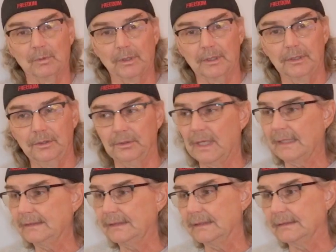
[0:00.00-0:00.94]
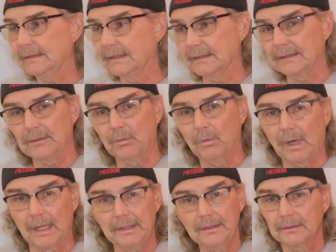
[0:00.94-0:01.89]
We're going to do
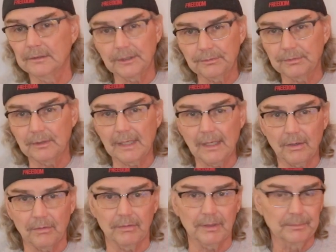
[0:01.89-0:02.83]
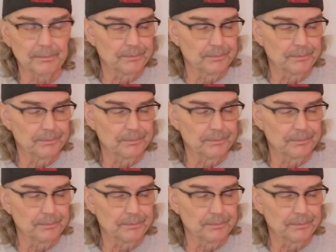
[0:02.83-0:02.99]
1961, just for the hell of it.